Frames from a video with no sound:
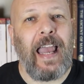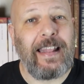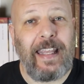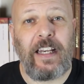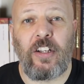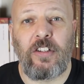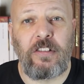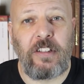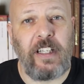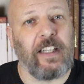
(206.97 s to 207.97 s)
And then
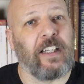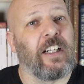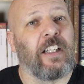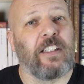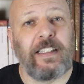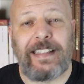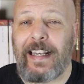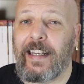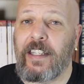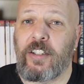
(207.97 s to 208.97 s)
Gungnir, the
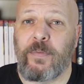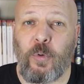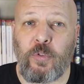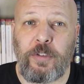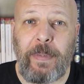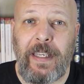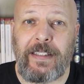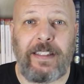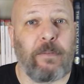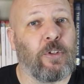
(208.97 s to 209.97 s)
deadliest of all
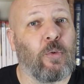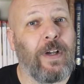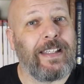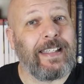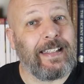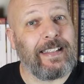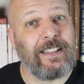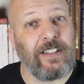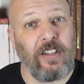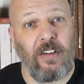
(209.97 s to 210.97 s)
spears that would always hit
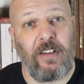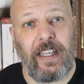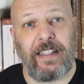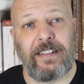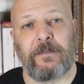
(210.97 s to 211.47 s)
its target.